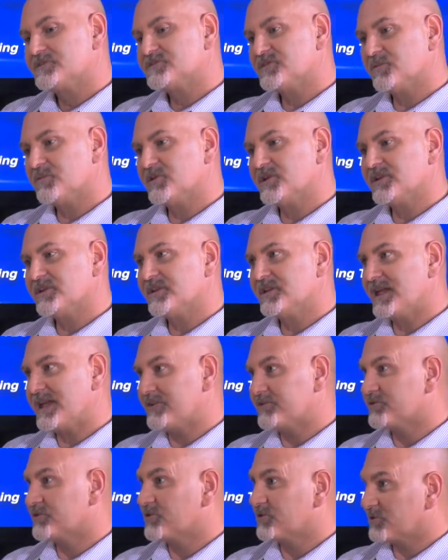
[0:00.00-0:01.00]
Somebody that
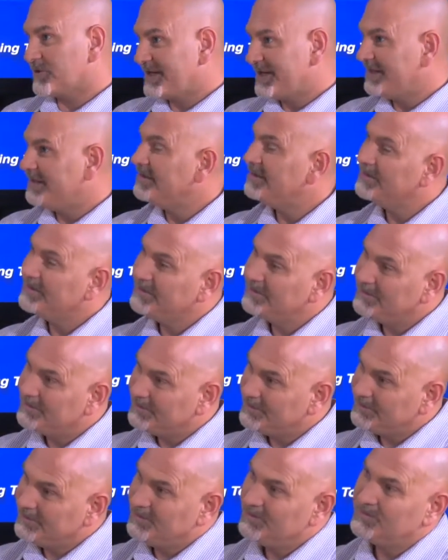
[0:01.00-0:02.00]
has great
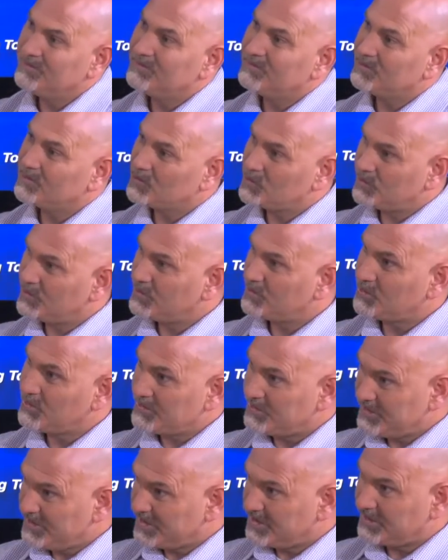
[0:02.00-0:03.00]

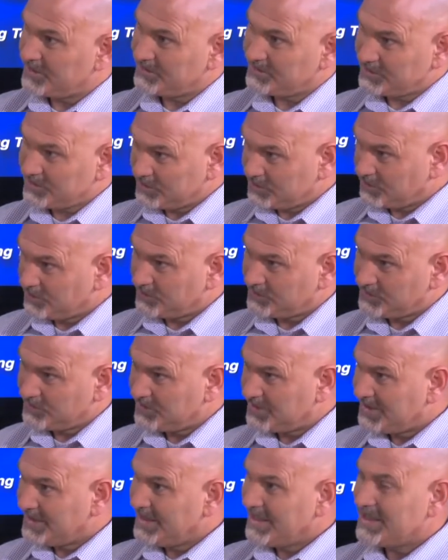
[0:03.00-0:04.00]
critical thinking
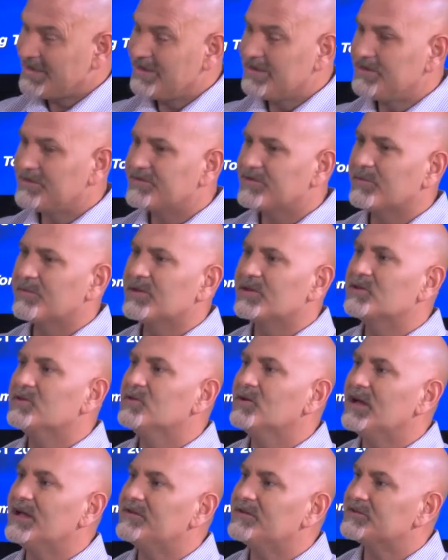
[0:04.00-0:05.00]
skills, and then somebody
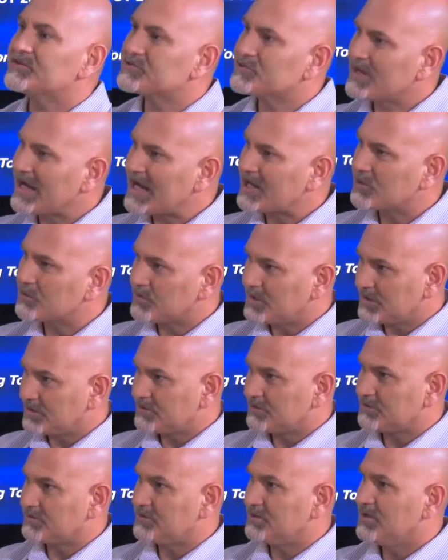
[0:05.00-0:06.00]
who has a track
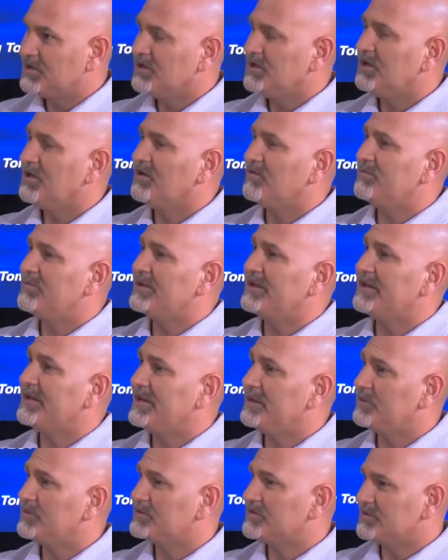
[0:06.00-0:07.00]
record of being
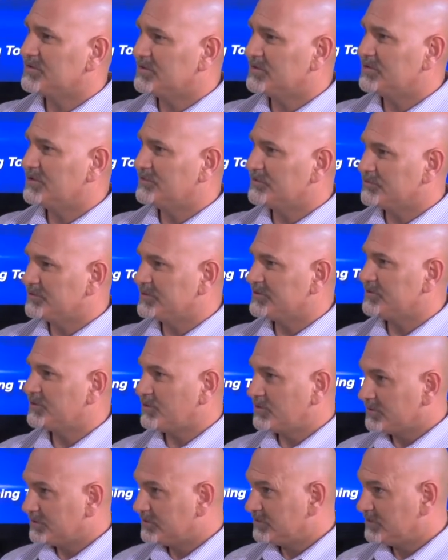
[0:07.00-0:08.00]
able to deliver
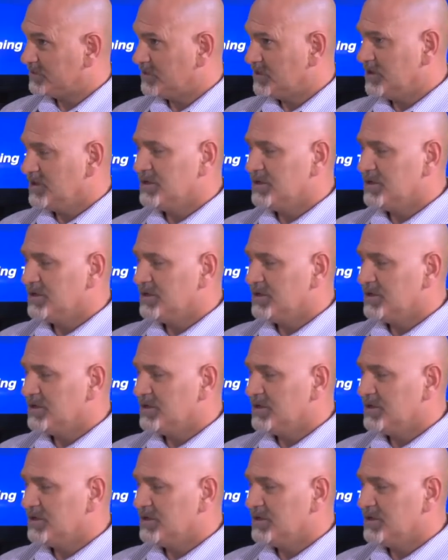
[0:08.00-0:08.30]
results.